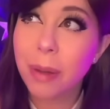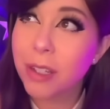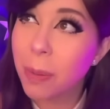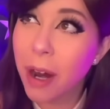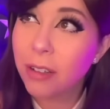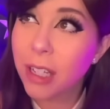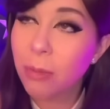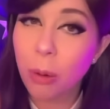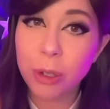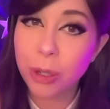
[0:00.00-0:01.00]
Because apparently
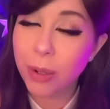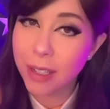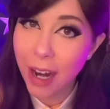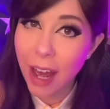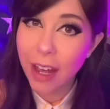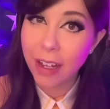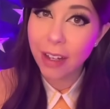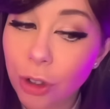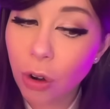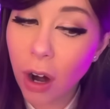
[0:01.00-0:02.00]
what we're doing today,
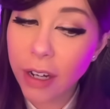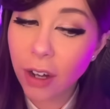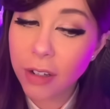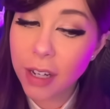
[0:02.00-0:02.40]
crying on